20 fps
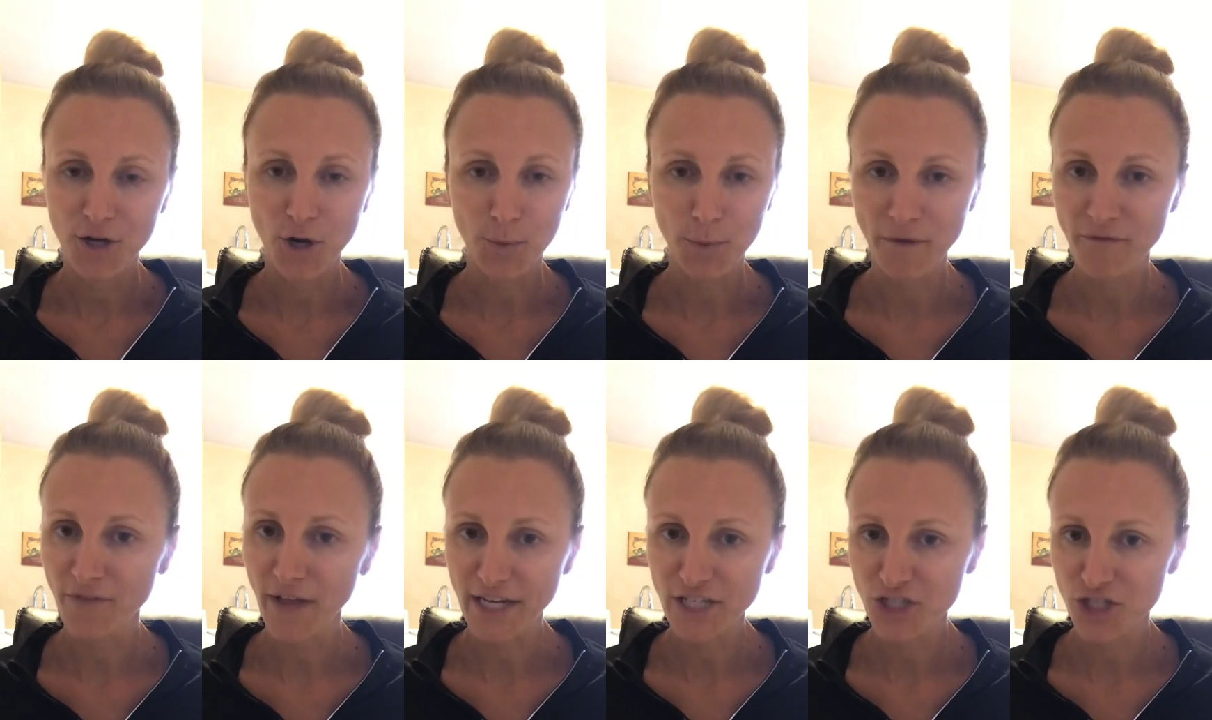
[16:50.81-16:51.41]

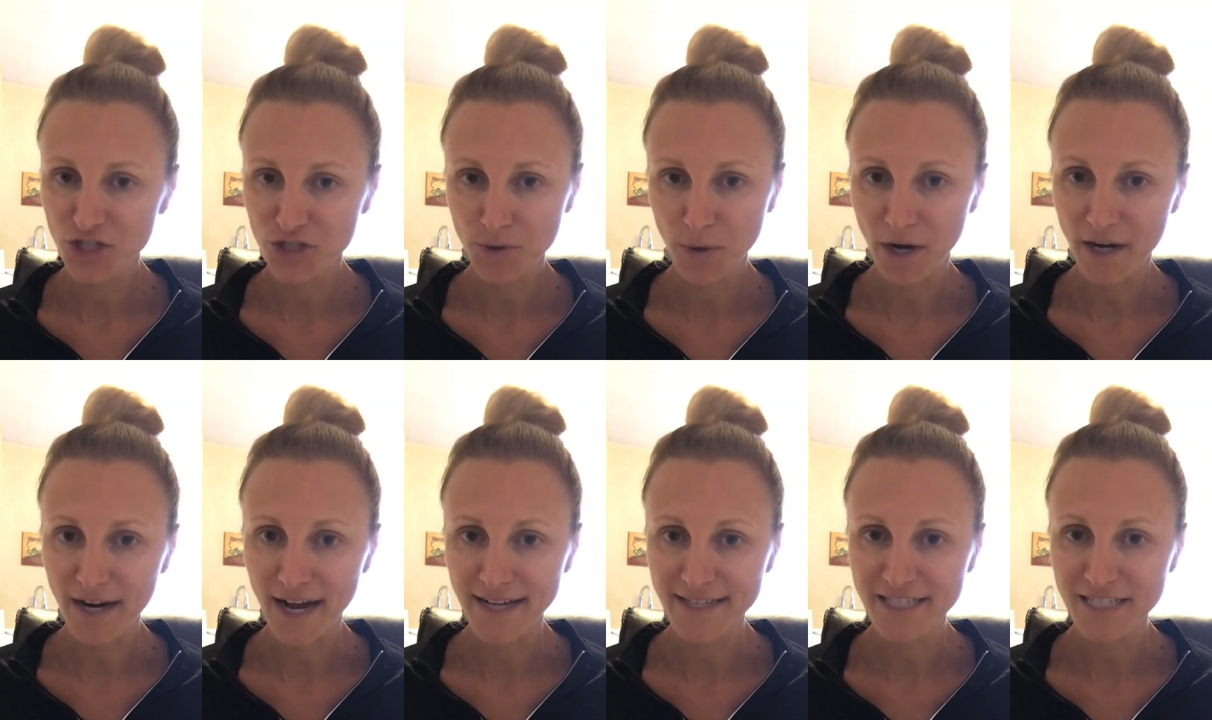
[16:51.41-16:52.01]
reflection to our
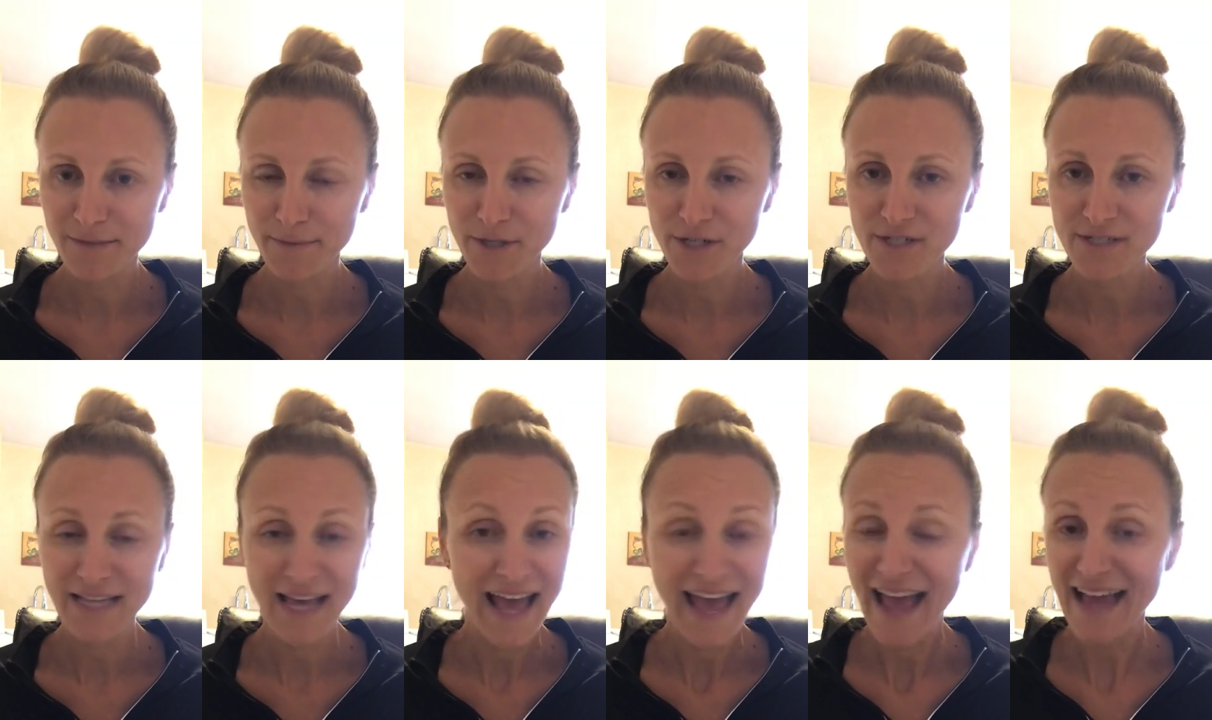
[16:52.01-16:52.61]

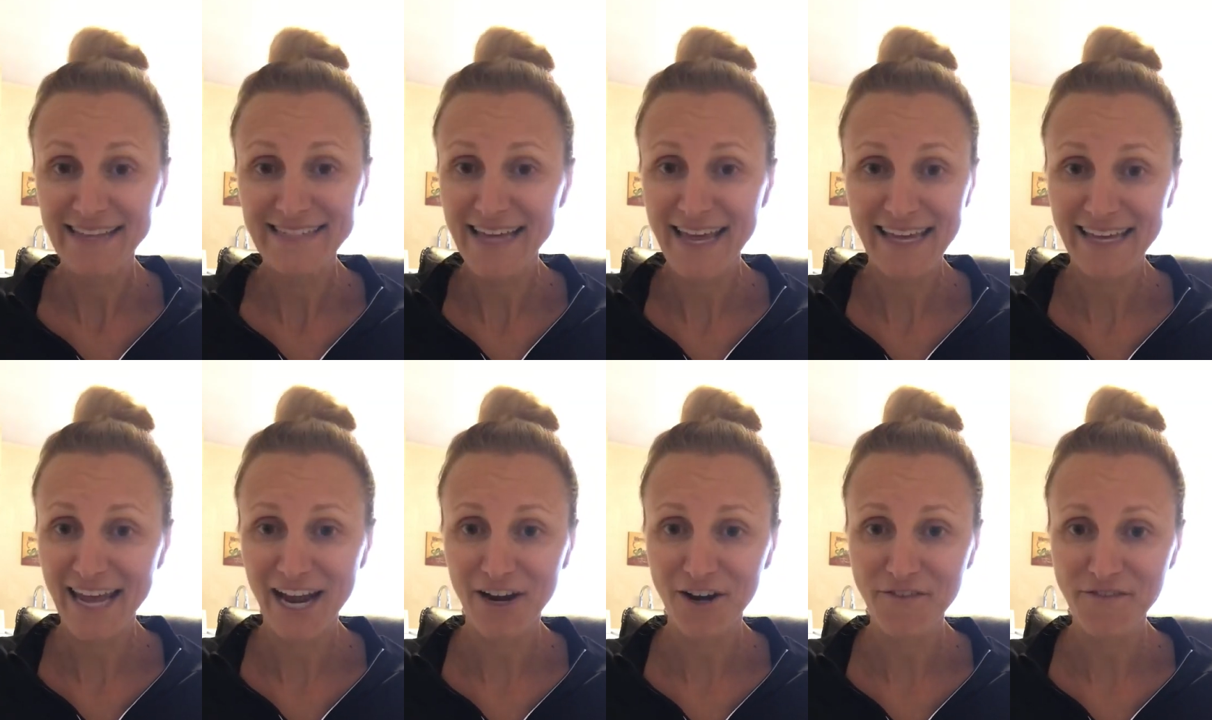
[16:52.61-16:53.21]
customers and take
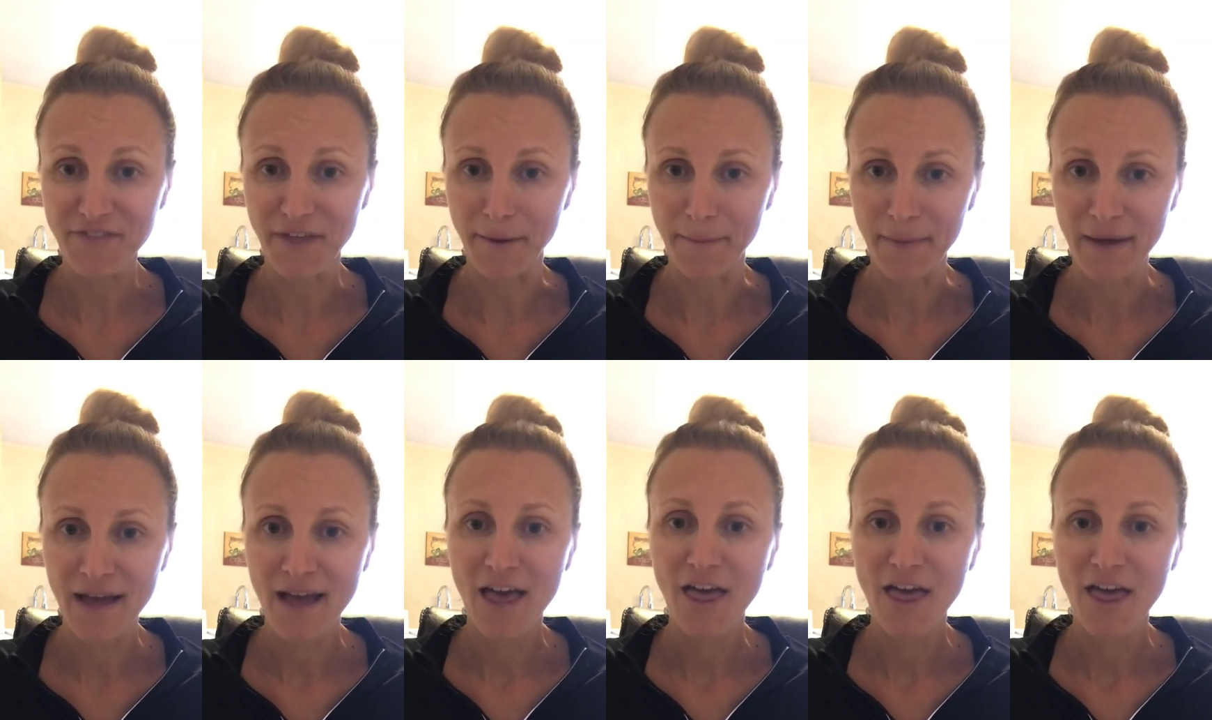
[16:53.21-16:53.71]
care of them.